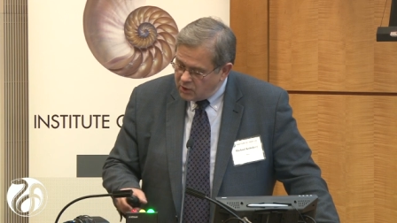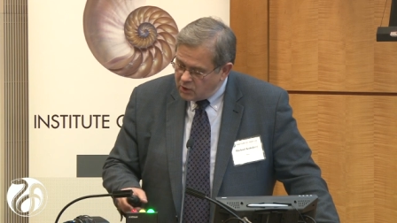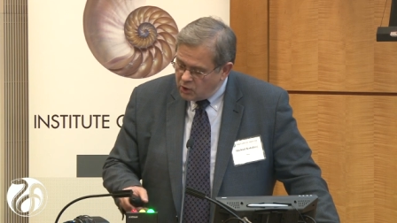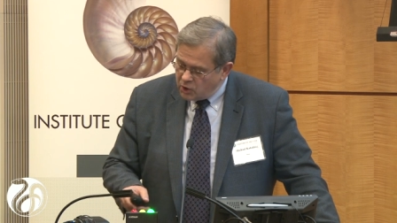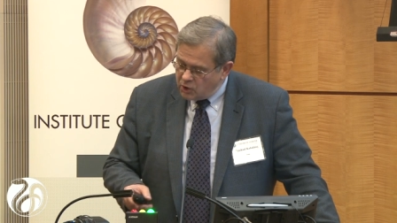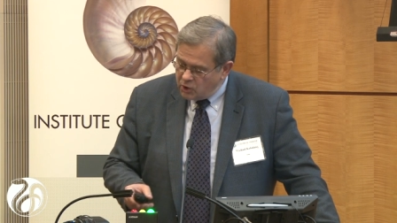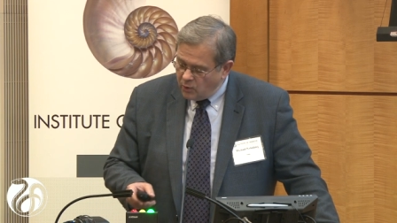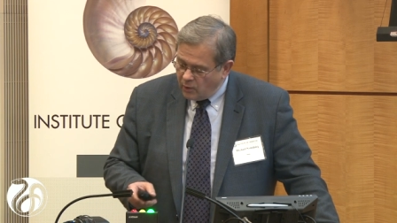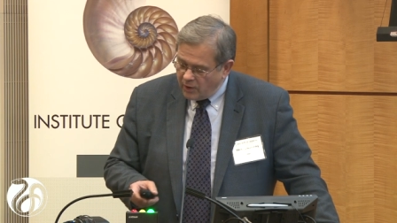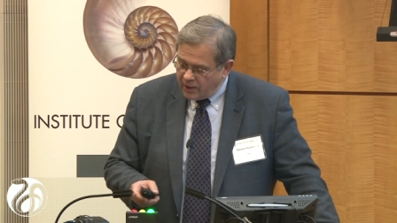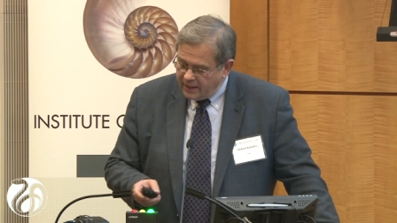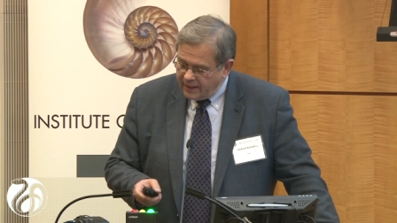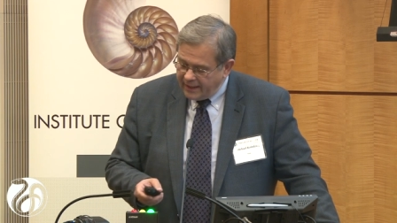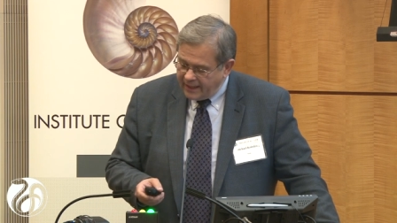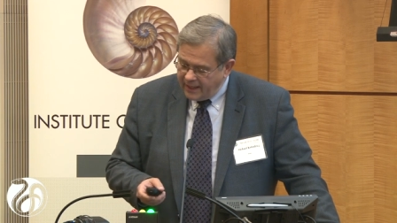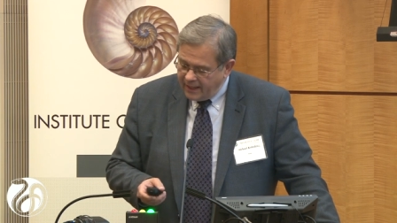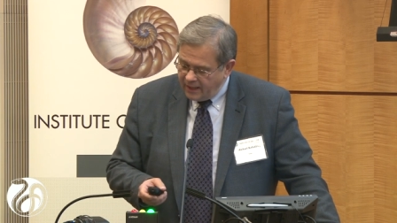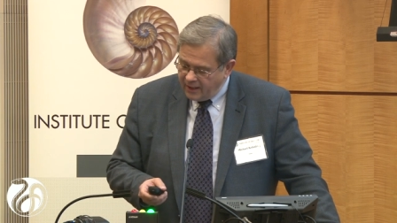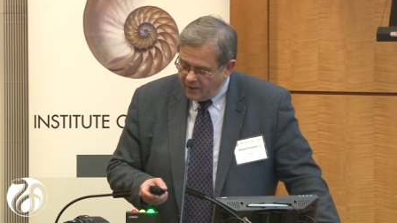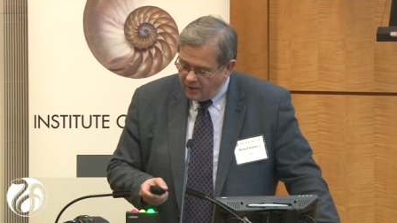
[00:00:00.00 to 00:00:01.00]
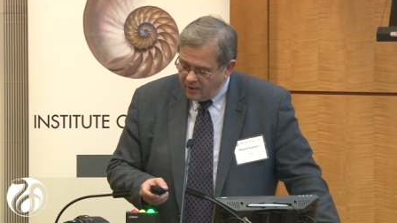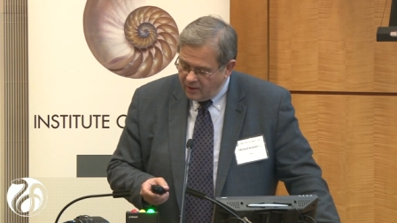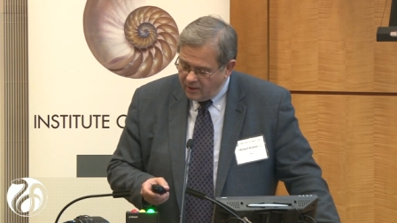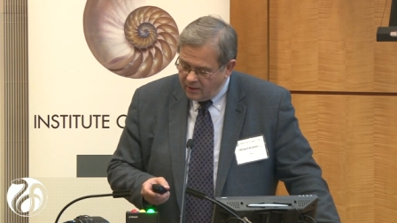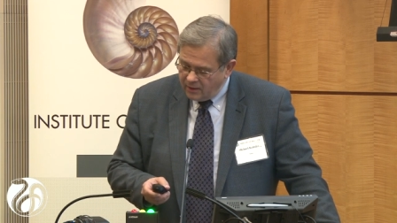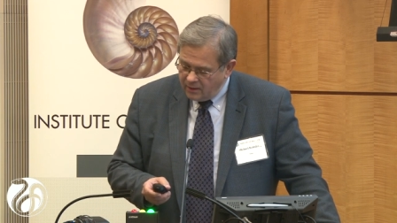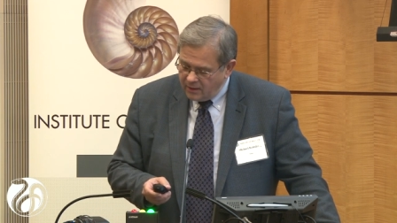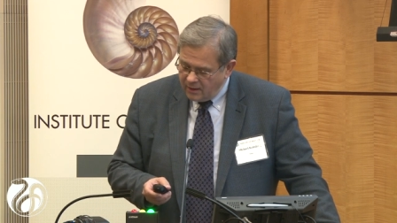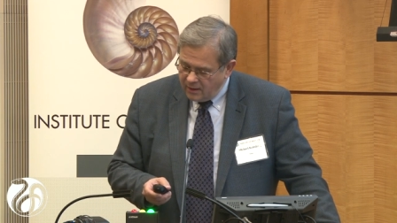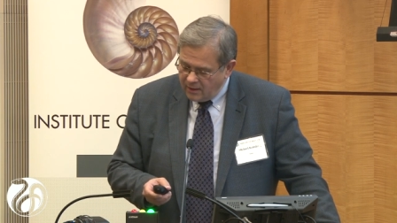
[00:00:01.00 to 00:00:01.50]
You are going to hear
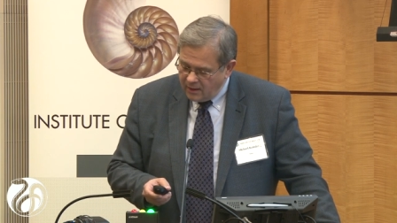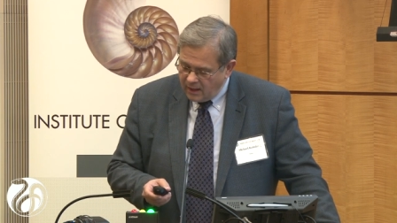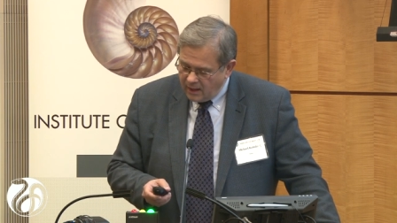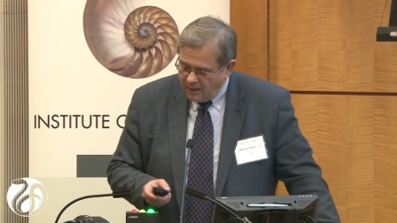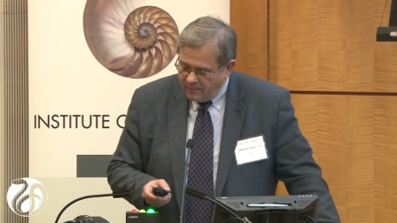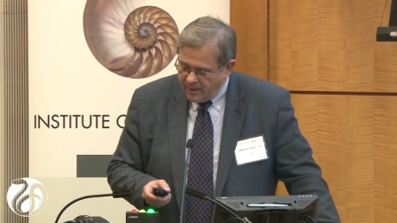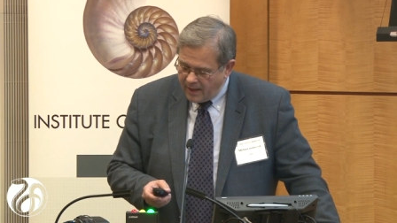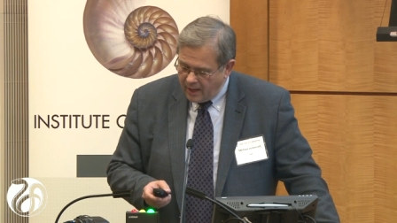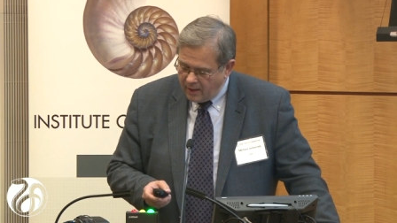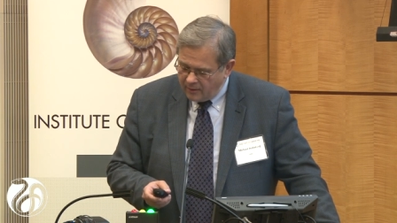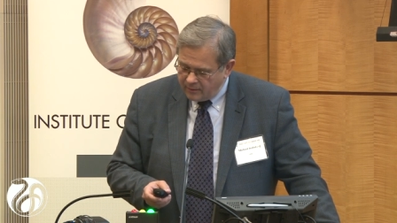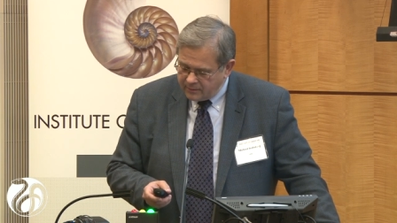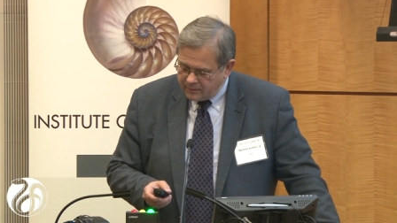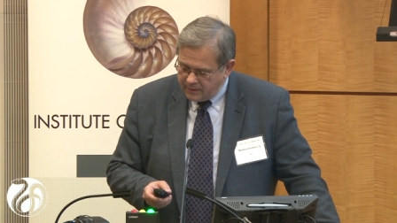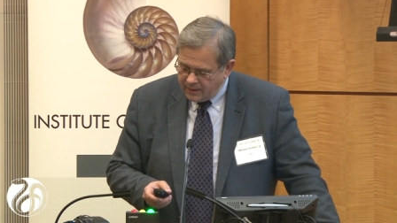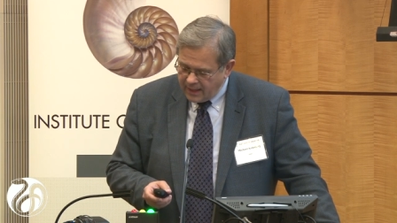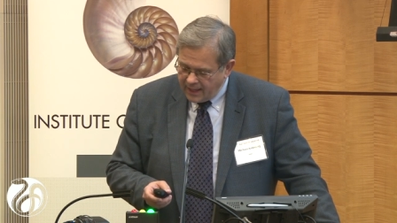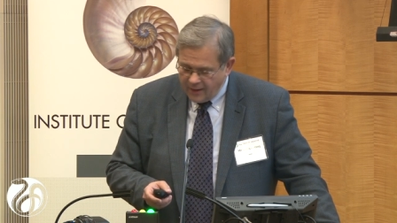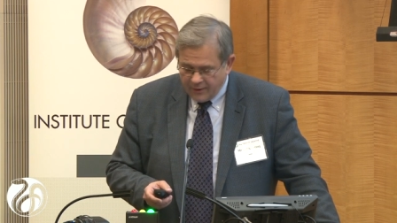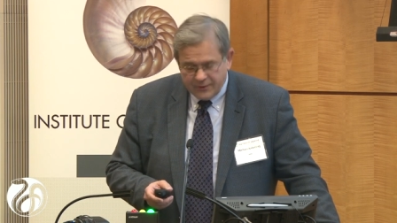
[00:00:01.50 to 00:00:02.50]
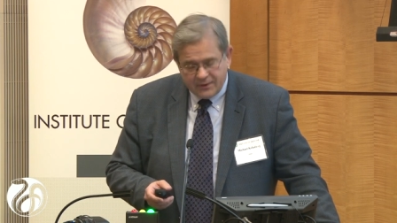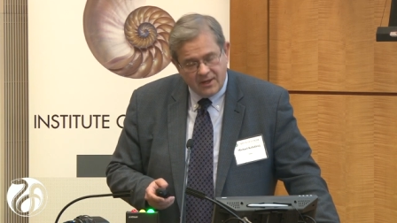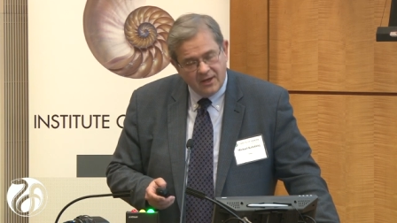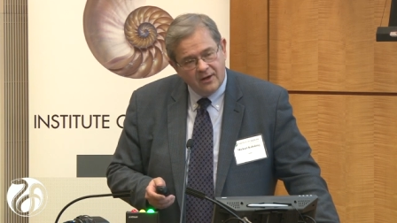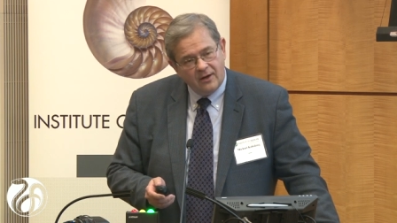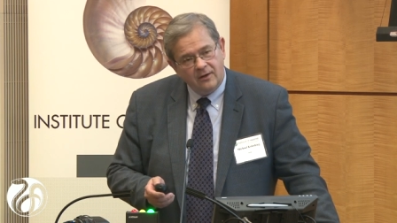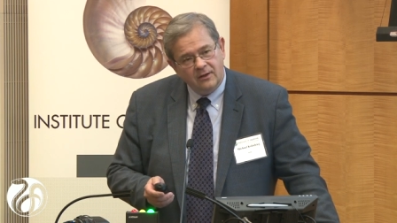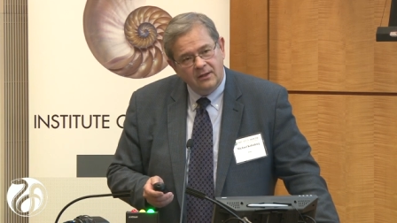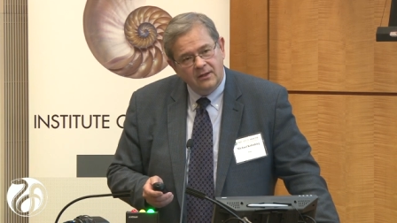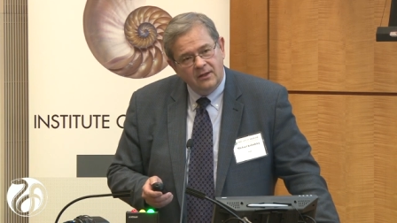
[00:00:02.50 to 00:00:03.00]
about
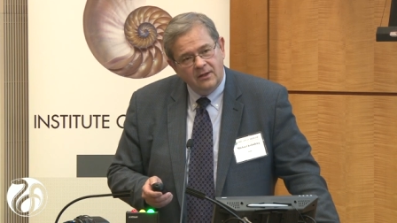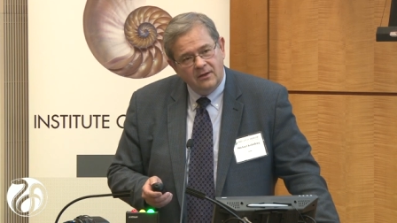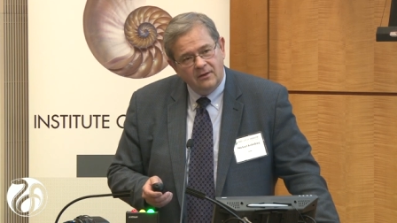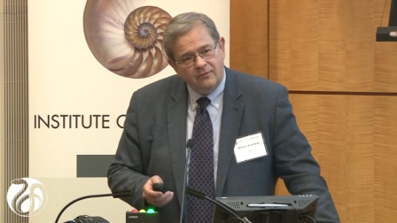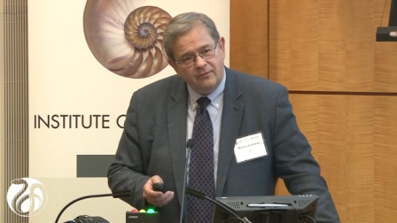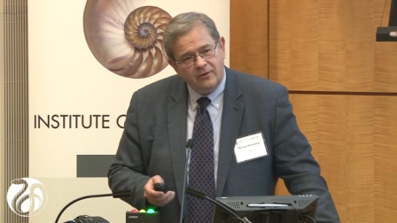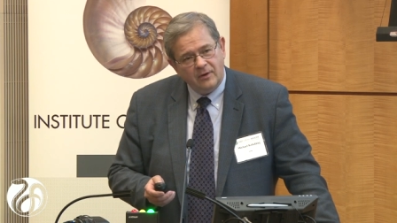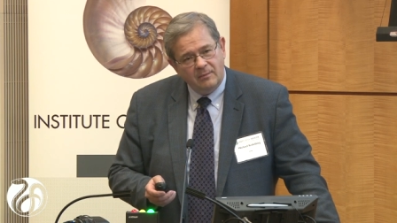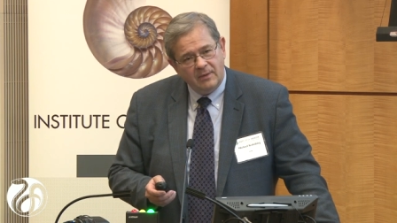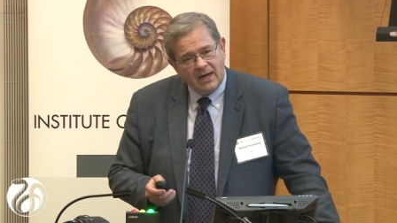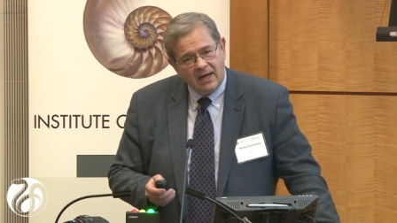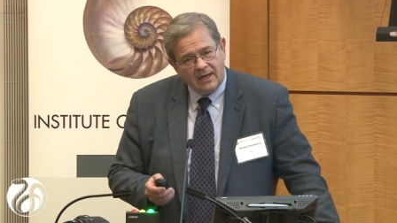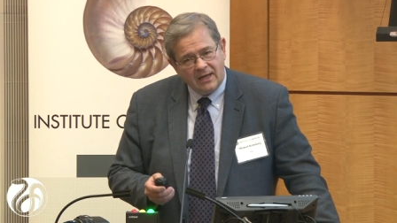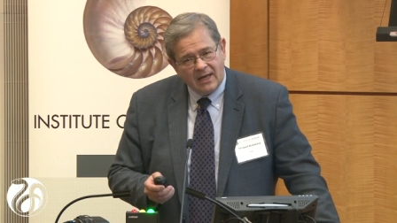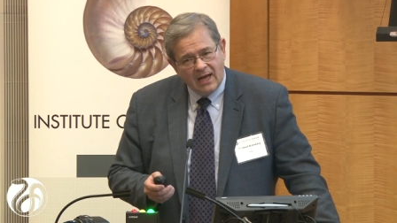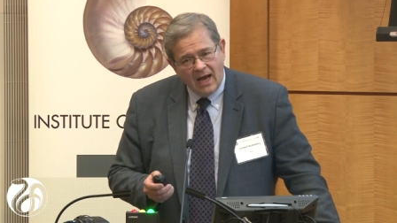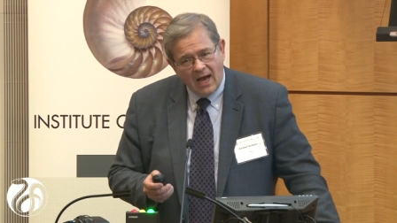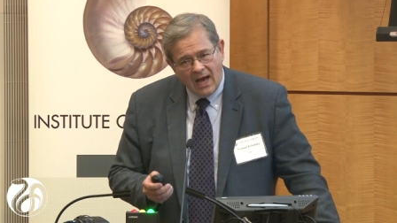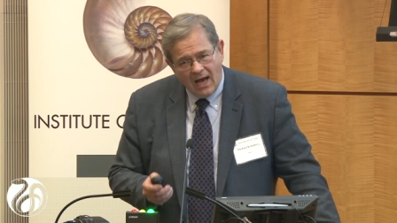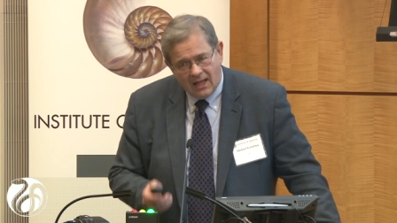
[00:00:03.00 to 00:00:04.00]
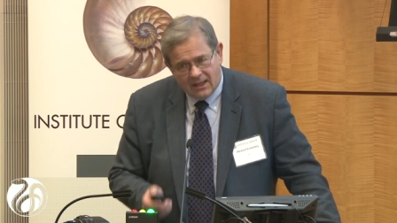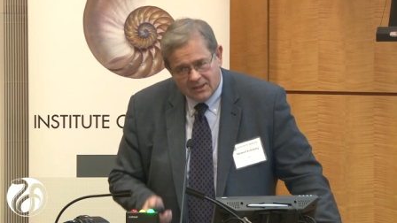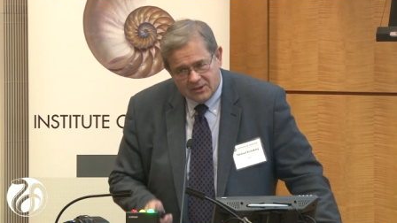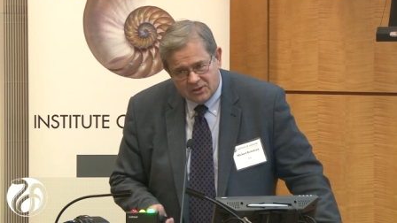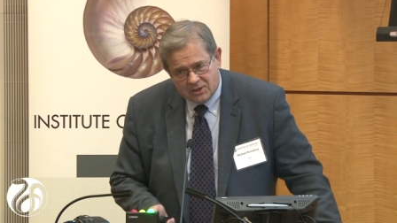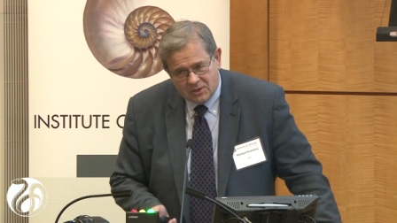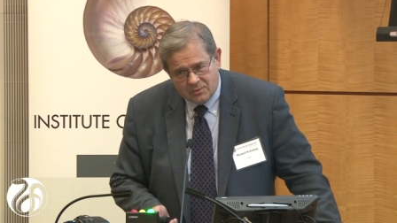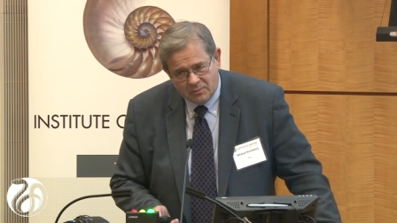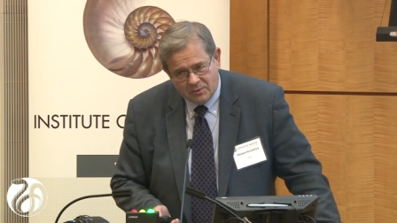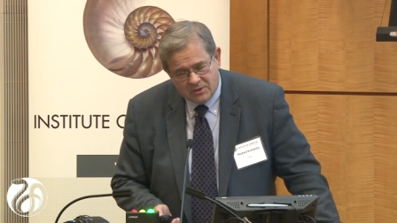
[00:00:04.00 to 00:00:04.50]
healthcare from an
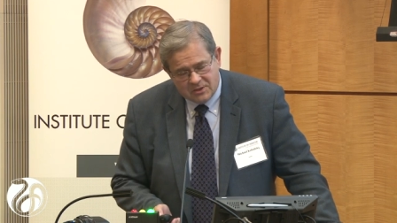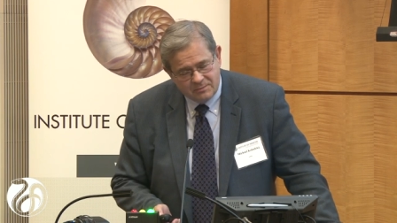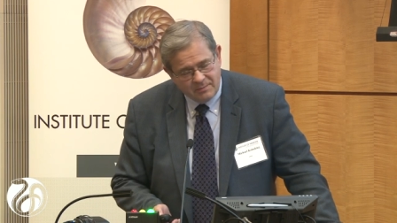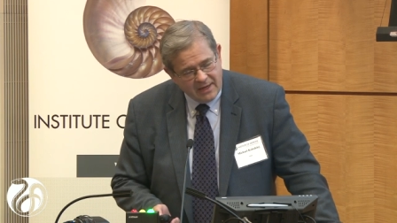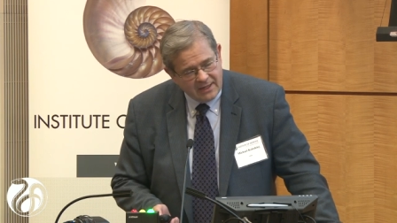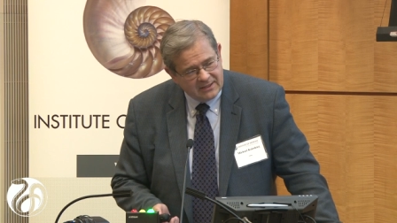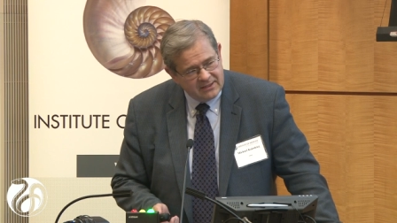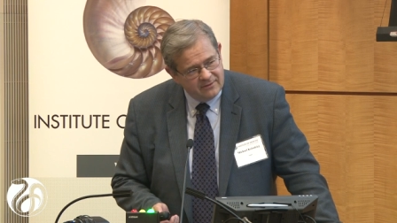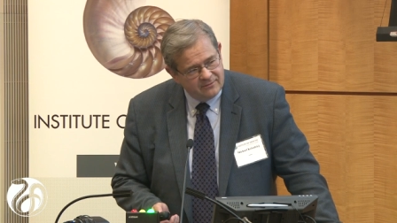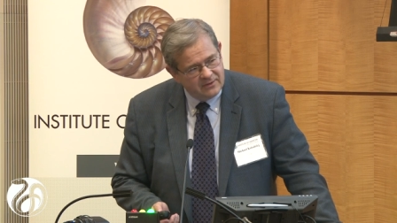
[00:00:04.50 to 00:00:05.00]
oncologist perspective.